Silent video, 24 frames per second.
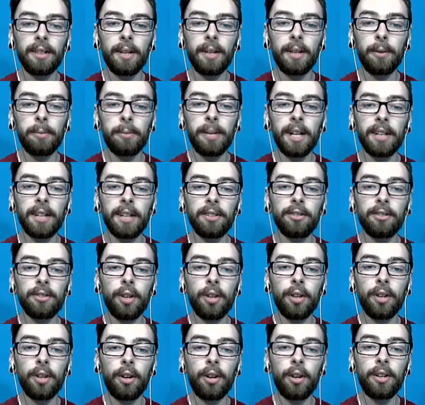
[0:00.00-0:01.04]
now we're back in
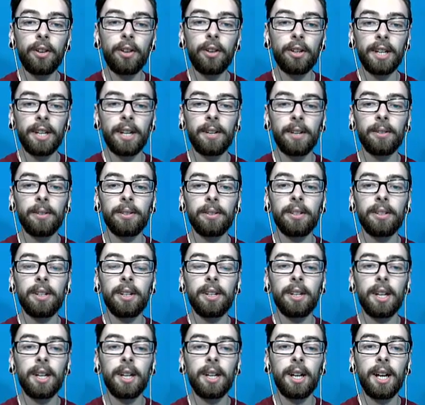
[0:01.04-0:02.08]
Zarivar Town.
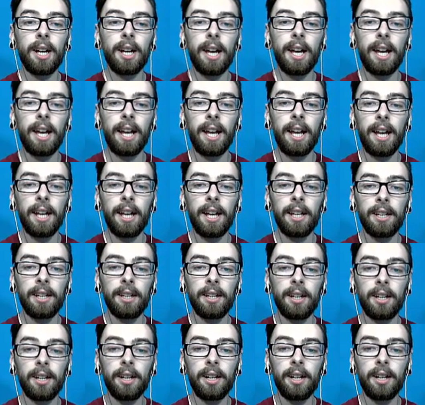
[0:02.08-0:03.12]
And
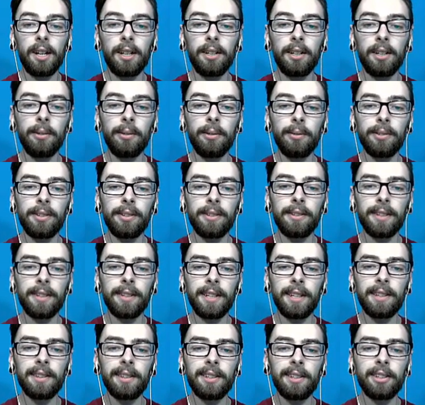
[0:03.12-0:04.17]
uh, I don't
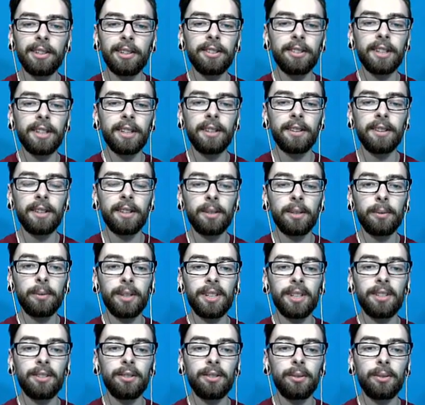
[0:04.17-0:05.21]
think there's anything we
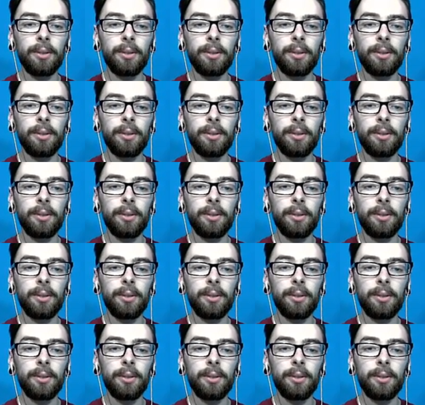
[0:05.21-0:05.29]
can do